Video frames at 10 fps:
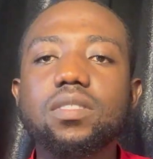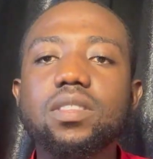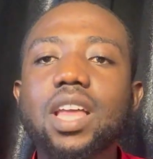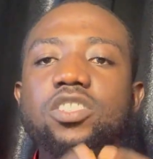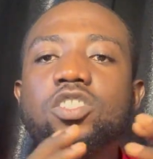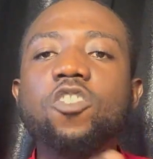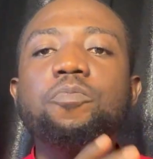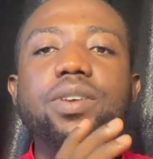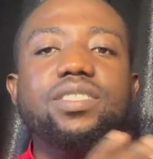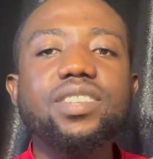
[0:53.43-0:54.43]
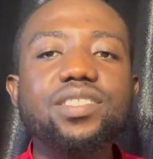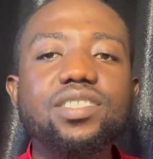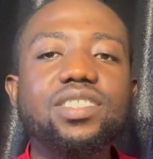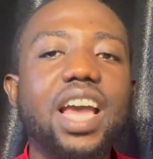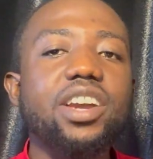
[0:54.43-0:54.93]
Thousands of
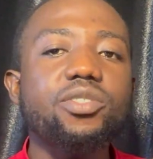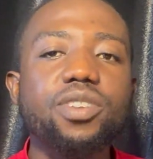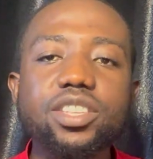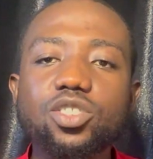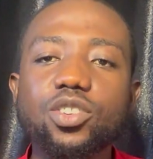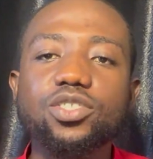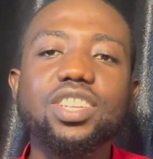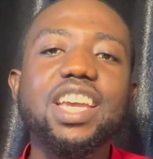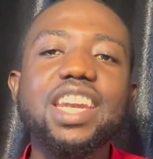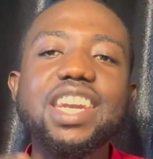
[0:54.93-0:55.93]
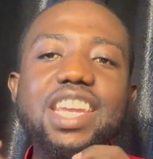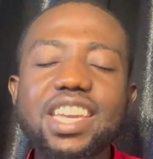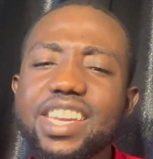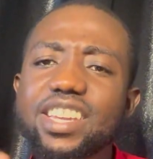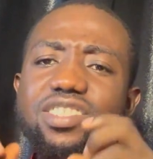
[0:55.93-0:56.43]
businesses and creators
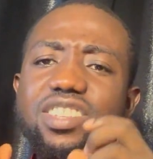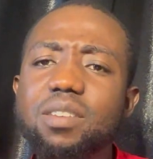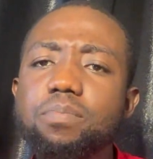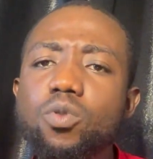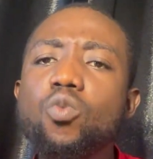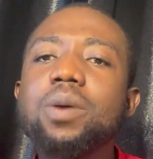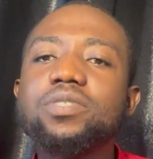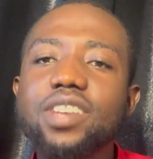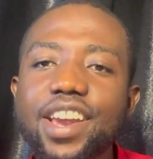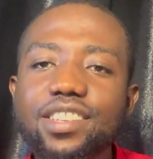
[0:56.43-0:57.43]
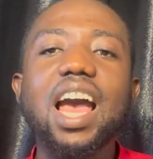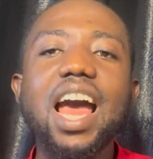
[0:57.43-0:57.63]
need a simple website,